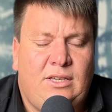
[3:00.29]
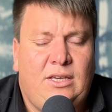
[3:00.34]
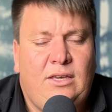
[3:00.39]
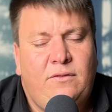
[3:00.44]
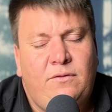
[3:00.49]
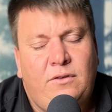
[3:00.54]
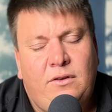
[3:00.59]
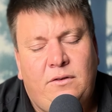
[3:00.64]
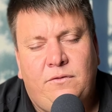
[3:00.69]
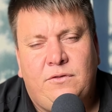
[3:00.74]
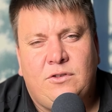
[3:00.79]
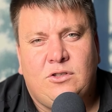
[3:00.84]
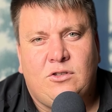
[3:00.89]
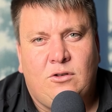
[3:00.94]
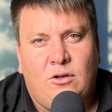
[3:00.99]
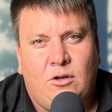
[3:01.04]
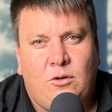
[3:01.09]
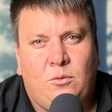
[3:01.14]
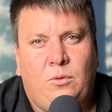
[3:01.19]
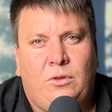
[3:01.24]
Even if it's
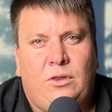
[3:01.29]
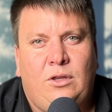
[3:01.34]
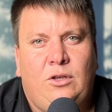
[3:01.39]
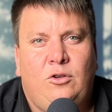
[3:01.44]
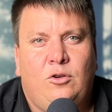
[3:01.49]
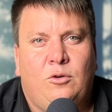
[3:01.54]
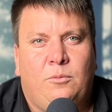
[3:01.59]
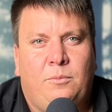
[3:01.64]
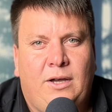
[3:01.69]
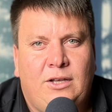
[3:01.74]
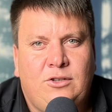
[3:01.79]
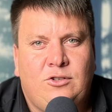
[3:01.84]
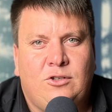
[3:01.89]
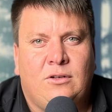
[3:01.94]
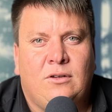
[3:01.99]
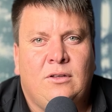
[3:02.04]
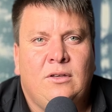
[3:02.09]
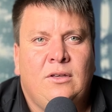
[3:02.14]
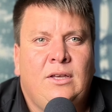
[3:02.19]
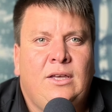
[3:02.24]
not within your
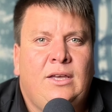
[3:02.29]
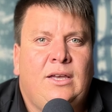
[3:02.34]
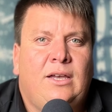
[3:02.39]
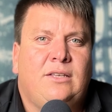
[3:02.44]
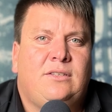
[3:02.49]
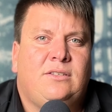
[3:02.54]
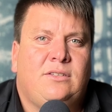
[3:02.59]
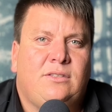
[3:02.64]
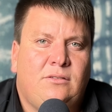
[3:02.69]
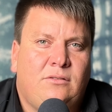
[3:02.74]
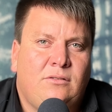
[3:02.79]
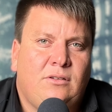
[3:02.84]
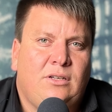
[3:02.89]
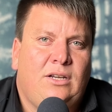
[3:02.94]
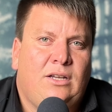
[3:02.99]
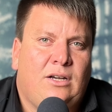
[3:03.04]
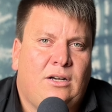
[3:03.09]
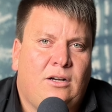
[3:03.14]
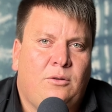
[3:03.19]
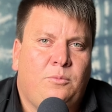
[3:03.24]
budget, it's still
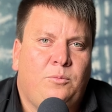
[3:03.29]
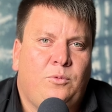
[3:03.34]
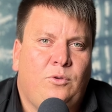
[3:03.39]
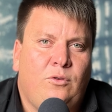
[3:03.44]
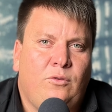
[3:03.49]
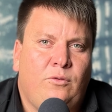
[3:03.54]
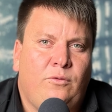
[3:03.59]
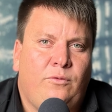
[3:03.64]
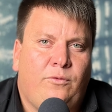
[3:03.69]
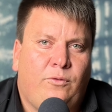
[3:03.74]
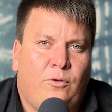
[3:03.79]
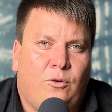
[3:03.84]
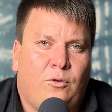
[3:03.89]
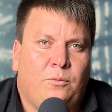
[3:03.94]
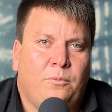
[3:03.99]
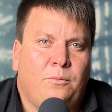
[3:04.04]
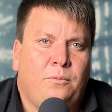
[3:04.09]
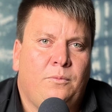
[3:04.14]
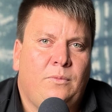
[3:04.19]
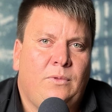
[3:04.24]
going to help you
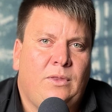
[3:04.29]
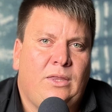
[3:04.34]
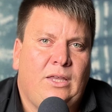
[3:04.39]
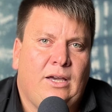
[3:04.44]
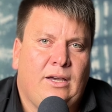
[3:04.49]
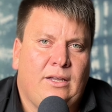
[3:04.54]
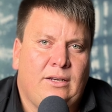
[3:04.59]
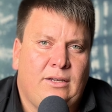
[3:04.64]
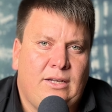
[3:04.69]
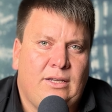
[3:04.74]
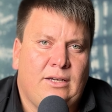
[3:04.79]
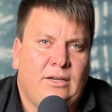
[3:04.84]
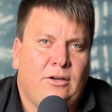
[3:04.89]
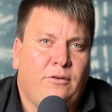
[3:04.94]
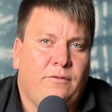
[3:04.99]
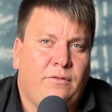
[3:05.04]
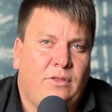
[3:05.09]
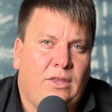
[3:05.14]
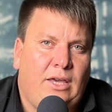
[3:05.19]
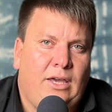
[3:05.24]
form the idea
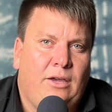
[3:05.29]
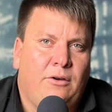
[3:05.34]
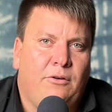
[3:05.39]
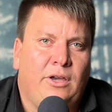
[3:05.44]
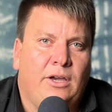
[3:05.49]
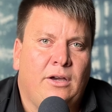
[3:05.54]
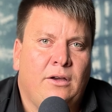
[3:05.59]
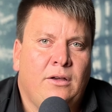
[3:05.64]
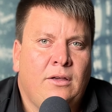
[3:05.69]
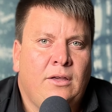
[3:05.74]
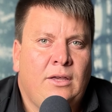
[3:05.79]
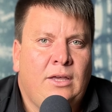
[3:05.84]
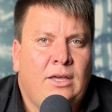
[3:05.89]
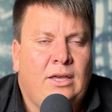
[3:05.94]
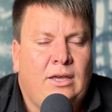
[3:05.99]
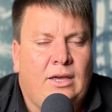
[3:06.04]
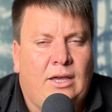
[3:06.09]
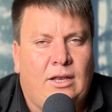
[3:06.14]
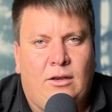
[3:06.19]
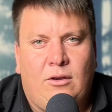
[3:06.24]
of the area.
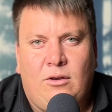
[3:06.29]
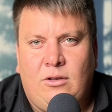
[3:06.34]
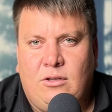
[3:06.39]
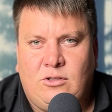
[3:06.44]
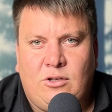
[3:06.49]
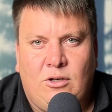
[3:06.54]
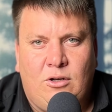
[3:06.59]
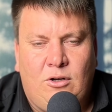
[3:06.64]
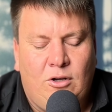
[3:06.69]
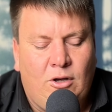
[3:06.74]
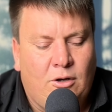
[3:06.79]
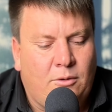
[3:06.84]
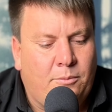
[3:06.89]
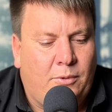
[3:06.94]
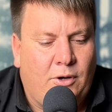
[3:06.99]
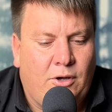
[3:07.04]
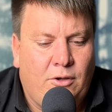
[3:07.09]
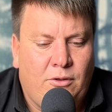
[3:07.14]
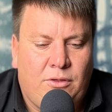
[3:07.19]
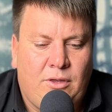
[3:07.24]
So look
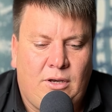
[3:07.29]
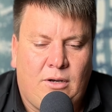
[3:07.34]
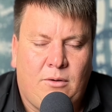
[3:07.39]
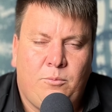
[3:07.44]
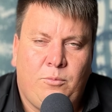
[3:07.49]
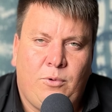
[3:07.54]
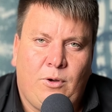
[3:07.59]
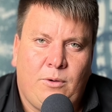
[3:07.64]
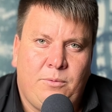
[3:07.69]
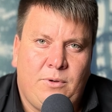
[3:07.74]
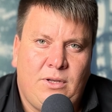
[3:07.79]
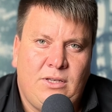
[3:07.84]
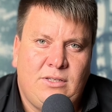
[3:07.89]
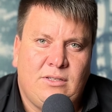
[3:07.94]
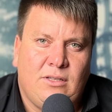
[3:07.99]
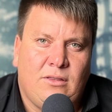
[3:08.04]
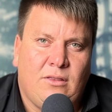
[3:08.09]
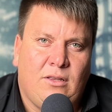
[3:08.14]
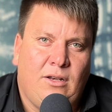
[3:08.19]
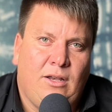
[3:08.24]
both at
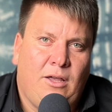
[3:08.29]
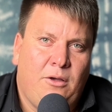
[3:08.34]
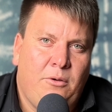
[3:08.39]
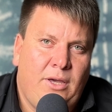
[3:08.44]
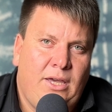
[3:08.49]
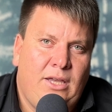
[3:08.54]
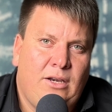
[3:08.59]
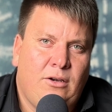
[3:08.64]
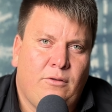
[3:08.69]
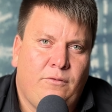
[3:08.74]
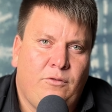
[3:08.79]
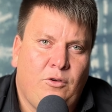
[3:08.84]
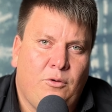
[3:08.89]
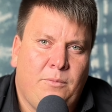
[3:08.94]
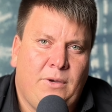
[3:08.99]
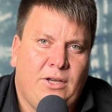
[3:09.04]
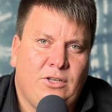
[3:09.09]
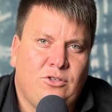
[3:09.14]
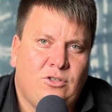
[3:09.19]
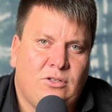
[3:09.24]
properties at the lower end of your
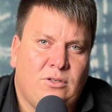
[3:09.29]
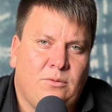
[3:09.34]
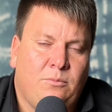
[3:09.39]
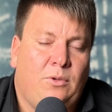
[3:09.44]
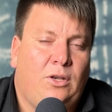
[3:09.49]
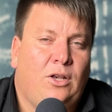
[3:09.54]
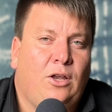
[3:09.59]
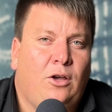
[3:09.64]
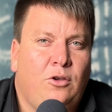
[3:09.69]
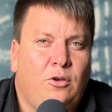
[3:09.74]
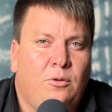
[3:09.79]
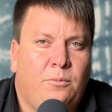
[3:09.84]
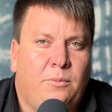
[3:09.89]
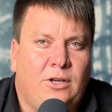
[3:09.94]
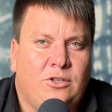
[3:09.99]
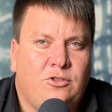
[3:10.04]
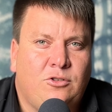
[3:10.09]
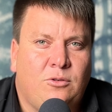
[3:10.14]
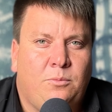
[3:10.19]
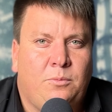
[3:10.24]
budget and below your
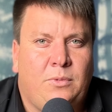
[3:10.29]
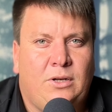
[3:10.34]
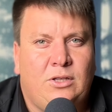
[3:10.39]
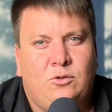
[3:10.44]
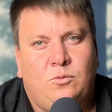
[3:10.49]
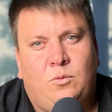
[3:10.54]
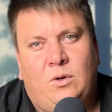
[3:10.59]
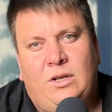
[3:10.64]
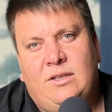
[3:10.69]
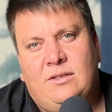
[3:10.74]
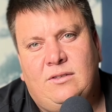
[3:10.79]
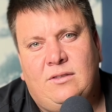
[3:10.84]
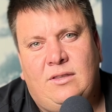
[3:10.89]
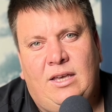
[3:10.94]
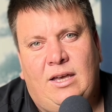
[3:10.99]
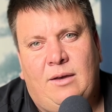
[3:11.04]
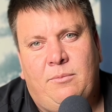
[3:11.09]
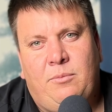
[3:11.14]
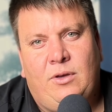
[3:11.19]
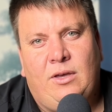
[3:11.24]
budget, but as well as
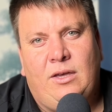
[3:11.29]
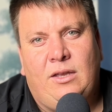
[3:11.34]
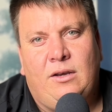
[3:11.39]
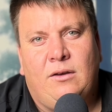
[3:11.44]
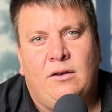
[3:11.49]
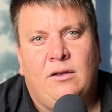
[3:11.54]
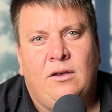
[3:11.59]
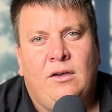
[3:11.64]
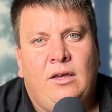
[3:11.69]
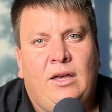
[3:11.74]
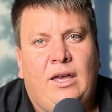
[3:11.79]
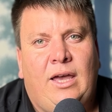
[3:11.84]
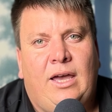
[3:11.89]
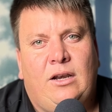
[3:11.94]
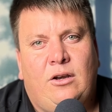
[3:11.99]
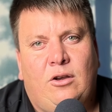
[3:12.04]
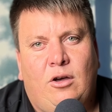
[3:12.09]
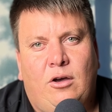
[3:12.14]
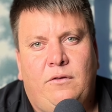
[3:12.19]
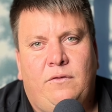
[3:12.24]
the upper end
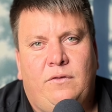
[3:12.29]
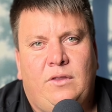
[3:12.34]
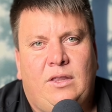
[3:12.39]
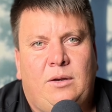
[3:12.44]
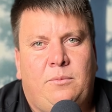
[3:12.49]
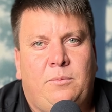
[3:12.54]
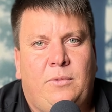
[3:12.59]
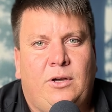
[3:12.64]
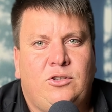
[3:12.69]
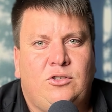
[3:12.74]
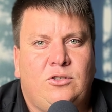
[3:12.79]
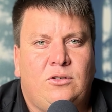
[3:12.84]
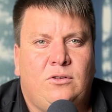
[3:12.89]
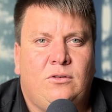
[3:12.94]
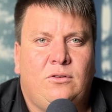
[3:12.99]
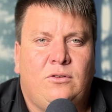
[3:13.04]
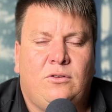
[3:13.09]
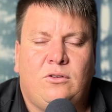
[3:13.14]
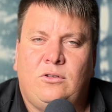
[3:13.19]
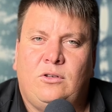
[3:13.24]
and over that budget.
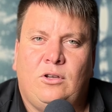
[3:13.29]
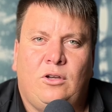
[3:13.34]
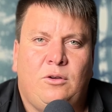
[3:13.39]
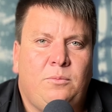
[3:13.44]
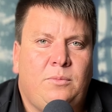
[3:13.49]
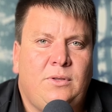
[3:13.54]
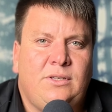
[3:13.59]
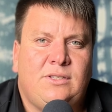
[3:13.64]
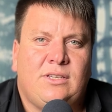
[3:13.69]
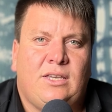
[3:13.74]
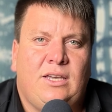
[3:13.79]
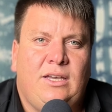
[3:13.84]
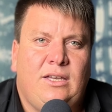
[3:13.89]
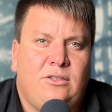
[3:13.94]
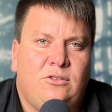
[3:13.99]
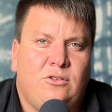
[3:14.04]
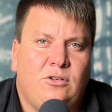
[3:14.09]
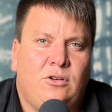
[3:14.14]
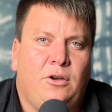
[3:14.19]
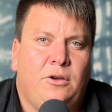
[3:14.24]
Don't be
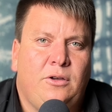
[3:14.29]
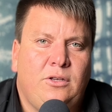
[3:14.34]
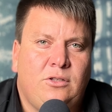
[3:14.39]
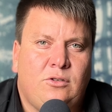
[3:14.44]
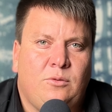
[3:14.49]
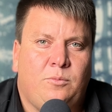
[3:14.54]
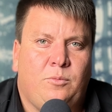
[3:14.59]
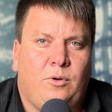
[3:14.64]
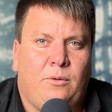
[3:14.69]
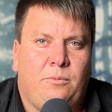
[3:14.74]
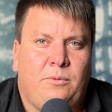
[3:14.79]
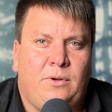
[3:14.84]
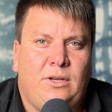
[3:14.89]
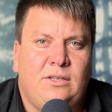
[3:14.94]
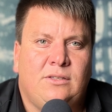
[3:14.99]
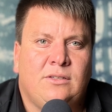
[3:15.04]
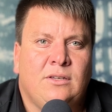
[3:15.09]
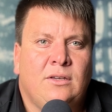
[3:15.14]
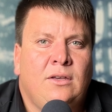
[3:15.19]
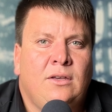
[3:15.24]
scared to go into
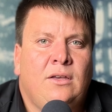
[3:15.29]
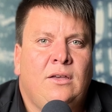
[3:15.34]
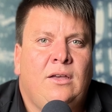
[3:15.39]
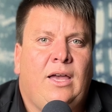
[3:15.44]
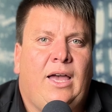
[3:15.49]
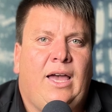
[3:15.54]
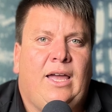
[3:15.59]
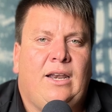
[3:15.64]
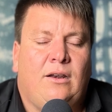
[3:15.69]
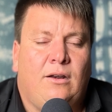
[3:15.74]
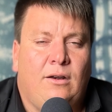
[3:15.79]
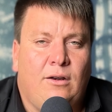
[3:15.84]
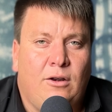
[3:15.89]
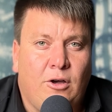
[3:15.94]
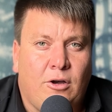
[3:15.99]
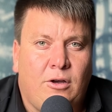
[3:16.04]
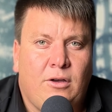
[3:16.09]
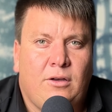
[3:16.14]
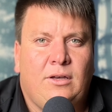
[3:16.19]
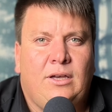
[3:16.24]
properties and
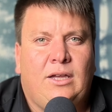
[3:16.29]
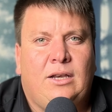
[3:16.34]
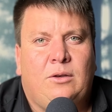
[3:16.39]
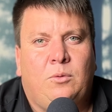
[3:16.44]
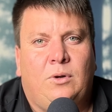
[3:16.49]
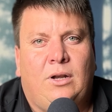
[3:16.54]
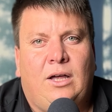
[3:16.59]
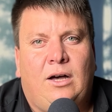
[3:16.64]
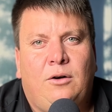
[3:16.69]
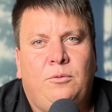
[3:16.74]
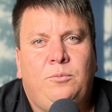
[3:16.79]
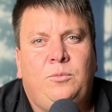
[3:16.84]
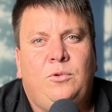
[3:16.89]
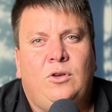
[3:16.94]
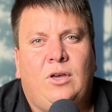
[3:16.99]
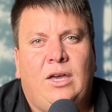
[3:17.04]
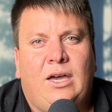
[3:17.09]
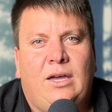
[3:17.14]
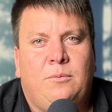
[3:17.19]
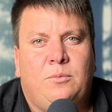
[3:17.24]
look. It will help you
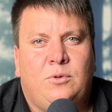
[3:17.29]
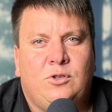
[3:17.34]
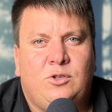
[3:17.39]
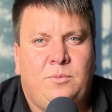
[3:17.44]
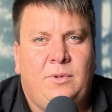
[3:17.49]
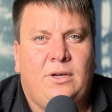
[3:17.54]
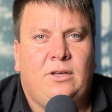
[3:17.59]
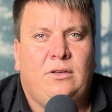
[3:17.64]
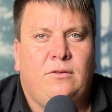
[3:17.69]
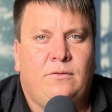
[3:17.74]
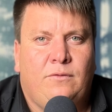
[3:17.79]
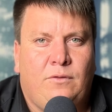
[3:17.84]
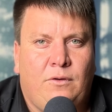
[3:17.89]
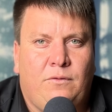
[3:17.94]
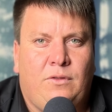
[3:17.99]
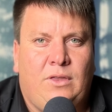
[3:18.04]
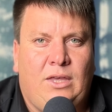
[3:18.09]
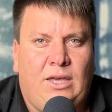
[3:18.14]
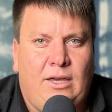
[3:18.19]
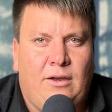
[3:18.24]
gain perspective
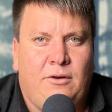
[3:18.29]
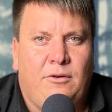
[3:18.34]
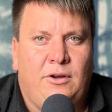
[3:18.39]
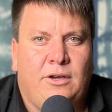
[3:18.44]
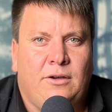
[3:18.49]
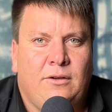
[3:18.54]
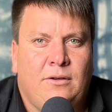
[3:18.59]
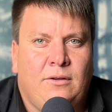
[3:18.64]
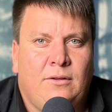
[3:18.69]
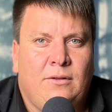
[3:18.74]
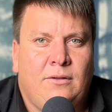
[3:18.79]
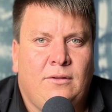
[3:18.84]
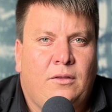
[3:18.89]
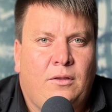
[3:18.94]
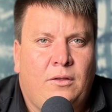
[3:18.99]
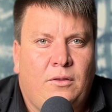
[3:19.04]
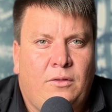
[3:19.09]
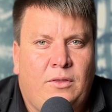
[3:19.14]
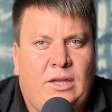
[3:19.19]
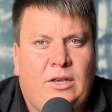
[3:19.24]
of the area.
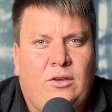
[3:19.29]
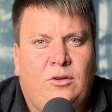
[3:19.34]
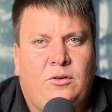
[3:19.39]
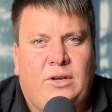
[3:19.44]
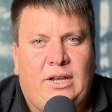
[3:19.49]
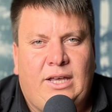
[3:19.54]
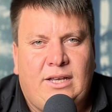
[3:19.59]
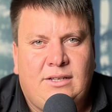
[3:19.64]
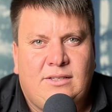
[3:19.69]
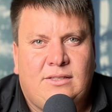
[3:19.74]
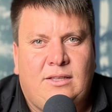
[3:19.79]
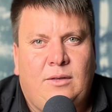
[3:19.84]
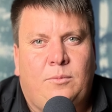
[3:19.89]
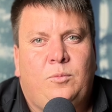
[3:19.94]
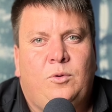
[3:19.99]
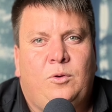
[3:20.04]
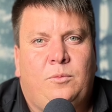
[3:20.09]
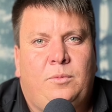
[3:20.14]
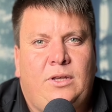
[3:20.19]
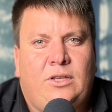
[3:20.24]
Then your next
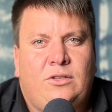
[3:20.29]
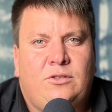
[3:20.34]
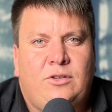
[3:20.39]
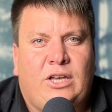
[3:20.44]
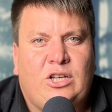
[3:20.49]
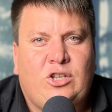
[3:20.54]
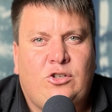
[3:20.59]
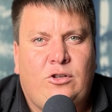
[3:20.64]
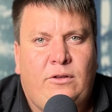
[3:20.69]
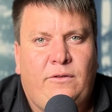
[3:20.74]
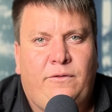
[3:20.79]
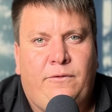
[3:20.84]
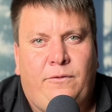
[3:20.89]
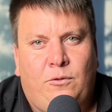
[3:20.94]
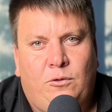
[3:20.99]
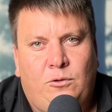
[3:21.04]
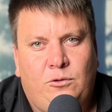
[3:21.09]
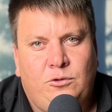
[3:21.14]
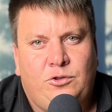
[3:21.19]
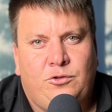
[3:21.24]
step would be to actually
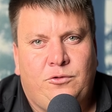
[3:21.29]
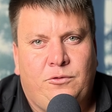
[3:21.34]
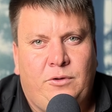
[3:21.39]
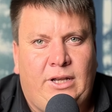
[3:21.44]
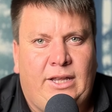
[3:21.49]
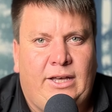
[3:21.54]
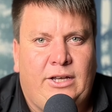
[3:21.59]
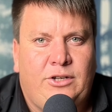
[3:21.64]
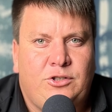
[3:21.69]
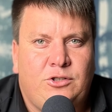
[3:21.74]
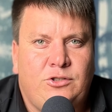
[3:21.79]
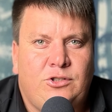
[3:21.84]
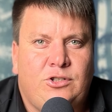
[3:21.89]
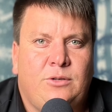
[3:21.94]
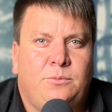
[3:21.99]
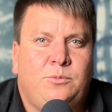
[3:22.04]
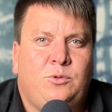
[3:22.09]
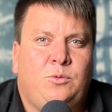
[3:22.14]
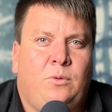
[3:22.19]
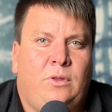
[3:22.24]
forge
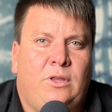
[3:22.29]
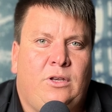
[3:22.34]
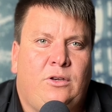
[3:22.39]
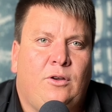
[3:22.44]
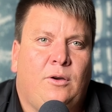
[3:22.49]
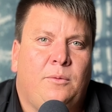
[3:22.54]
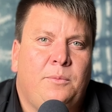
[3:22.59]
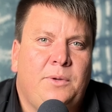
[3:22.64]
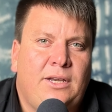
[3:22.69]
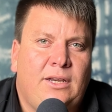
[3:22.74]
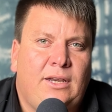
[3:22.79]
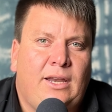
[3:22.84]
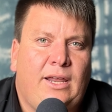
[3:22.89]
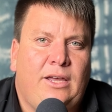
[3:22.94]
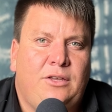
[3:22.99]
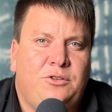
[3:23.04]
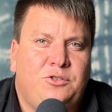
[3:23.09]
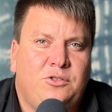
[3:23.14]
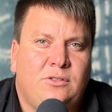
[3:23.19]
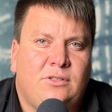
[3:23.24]
relationships with the dominant
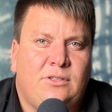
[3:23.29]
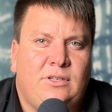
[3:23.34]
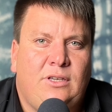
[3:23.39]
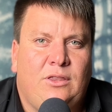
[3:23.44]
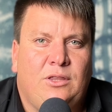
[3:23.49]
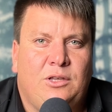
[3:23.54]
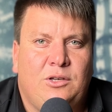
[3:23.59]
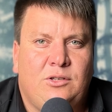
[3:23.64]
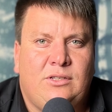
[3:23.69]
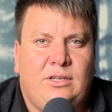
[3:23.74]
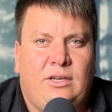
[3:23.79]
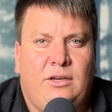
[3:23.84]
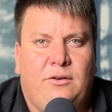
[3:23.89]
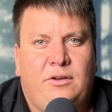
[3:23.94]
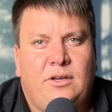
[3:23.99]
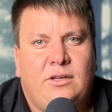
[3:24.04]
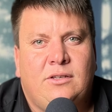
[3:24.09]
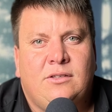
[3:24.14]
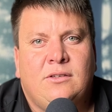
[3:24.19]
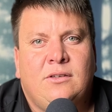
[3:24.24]
agents in those
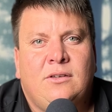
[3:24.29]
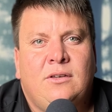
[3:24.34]
areas.